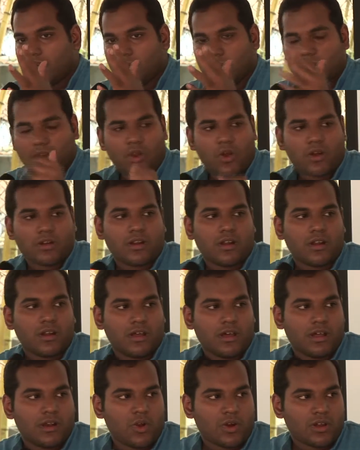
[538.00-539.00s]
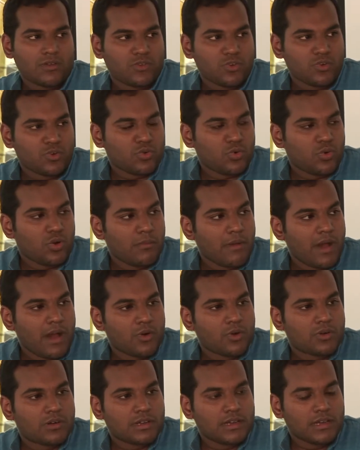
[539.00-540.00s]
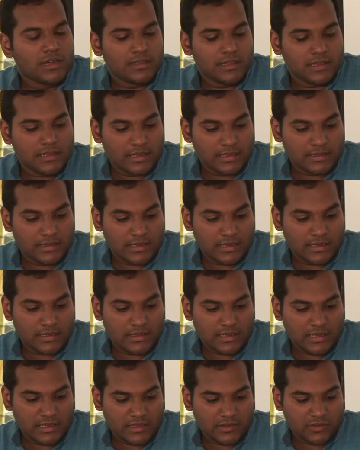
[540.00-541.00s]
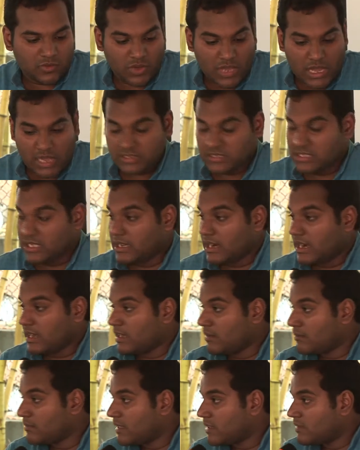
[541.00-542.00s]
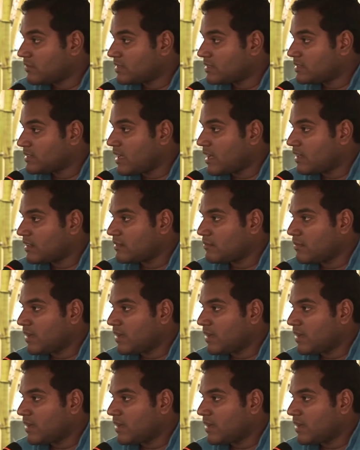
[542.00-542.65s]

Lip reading: lot of you know about the Suyachi Kalaham that was started